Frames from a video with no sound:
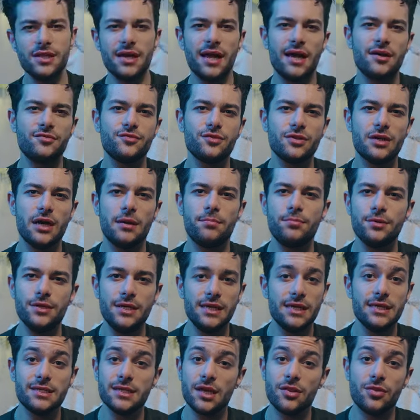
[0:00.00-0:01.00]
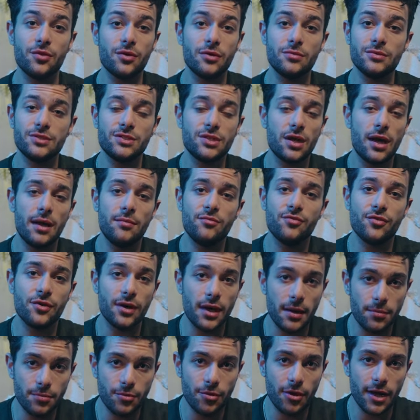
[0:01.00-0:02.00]
then after a couple of years, I thought it was time for an
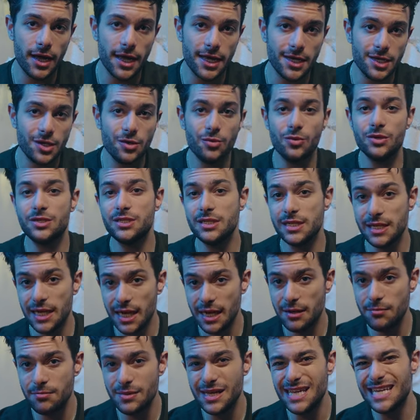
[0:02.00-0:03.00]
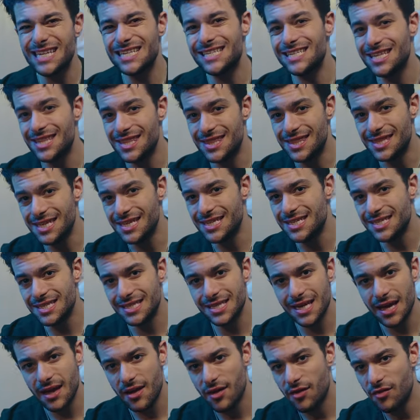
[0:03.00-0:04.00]
upgrade, which led me into
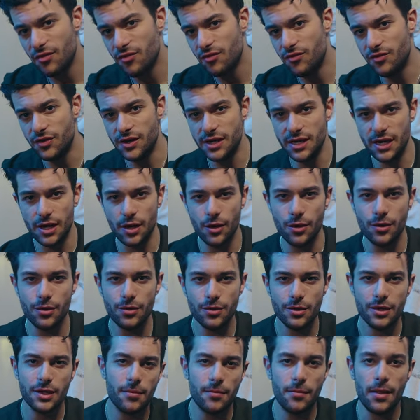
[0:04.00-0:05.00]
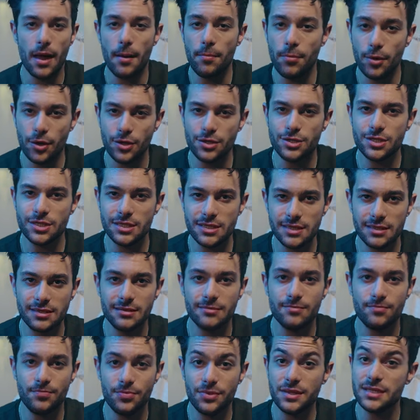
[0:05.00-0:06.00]
this video. I purchased
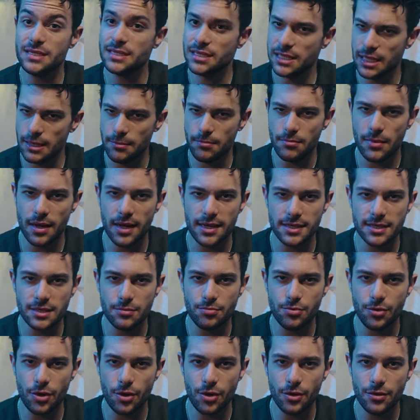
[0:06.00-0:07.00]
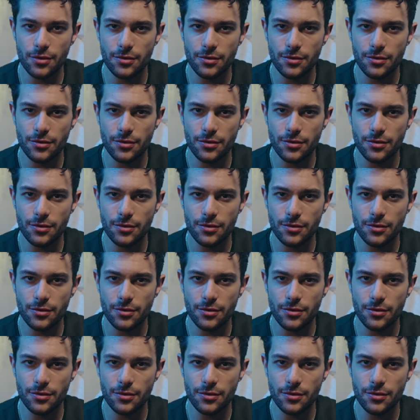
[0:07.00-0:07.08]
the Sleep Mask Pro.